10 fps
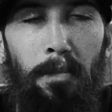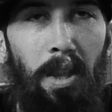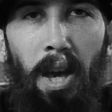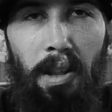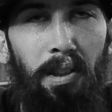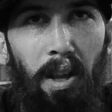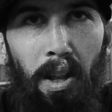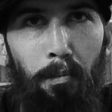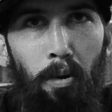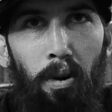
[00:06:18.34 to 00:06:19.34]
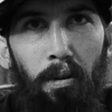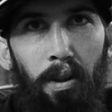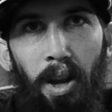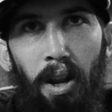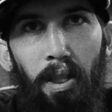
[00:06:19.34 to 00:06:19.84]
guessing anymore.
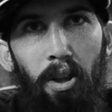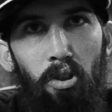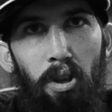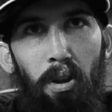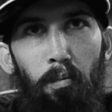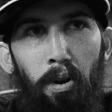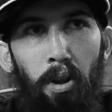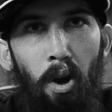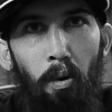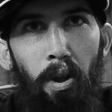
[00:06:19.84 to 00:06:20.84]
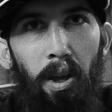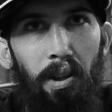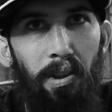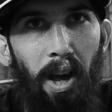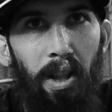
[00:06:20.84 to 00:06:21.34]
None of that shit. We're knowing
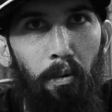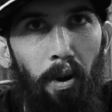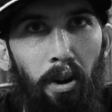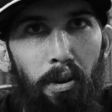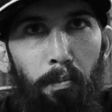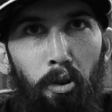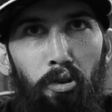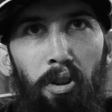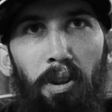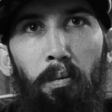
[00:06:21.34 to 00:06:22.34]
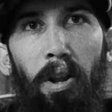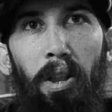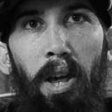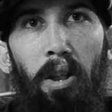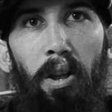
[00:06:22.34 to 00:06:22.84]
exactly what our exposure is, and we're going
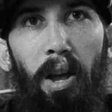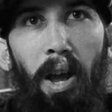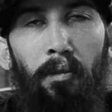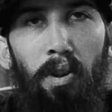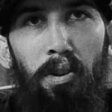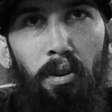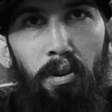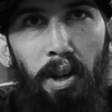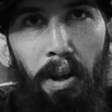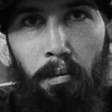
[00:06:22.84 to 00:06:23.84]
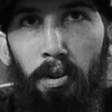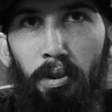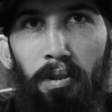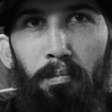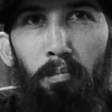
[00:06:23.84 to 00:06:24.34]
to nail it every single time because
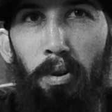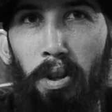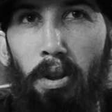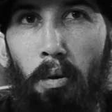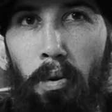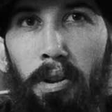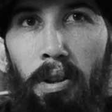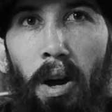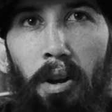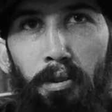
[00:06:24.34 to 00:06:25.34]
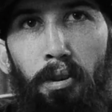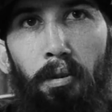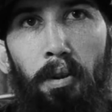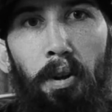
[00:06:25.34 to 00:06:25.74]
there's really no reason not to.